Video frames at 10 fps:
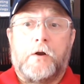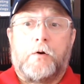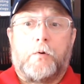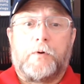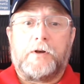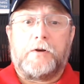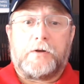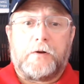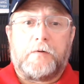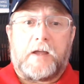Well, when you
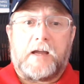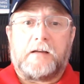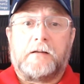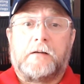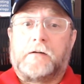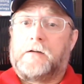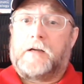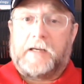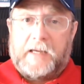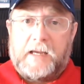do that,
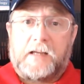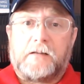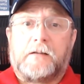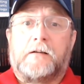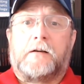again,